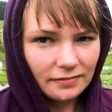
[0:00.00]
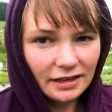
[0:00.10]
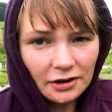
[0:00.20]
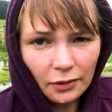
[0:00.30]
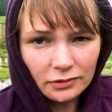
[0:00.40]

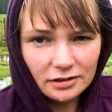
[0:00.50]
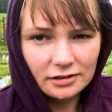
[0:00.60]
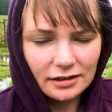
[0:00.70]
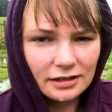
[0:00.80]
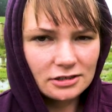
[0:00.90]
They don't.
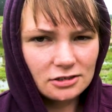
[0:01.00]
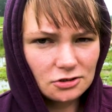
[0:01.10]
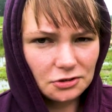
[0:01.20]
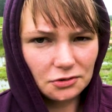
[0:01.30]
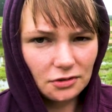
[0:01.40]
It's the
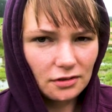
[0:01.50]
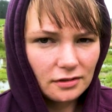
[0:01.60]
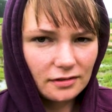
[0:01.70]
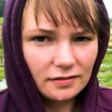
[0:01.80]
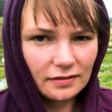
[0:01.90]
truth.
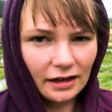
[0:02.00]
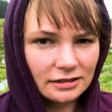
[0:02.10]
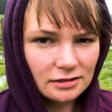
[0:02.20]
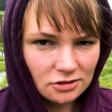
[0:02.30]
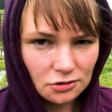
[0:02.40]

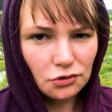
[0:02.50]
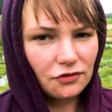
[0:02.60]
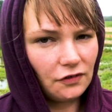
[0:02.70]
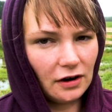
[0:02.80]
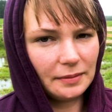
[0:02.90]
That's the truth
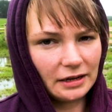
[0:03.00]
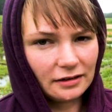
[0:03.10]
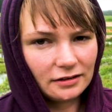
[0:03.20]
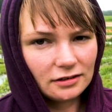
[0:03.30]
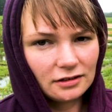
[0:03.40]
of farming.